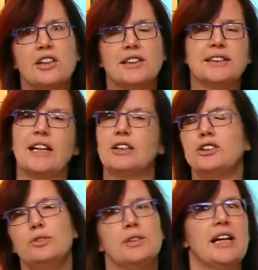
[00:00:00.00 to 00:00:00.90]
You could say
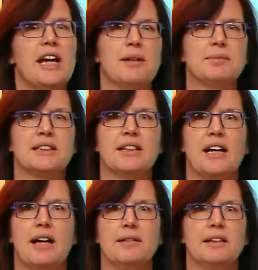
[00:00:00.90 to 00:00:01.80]
two times
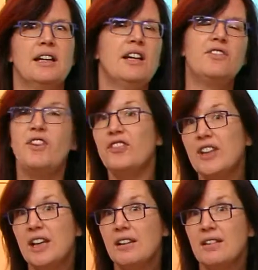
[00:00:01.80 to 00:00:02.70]
uh,
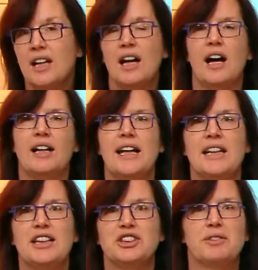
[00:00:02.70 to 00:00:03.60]
50. A lot of
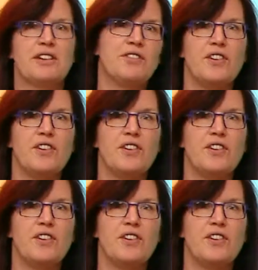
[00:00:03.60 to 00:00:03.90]
kids will write